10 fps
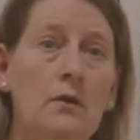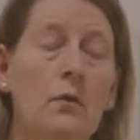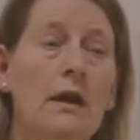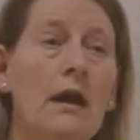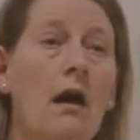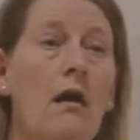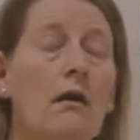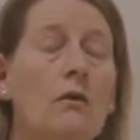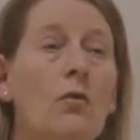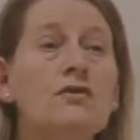We
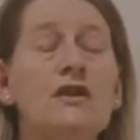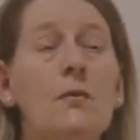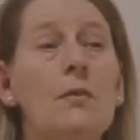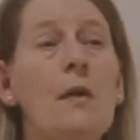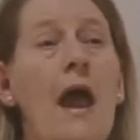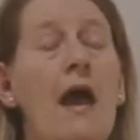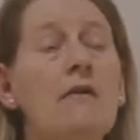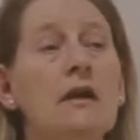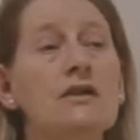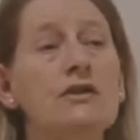are also
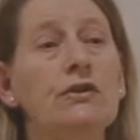preparing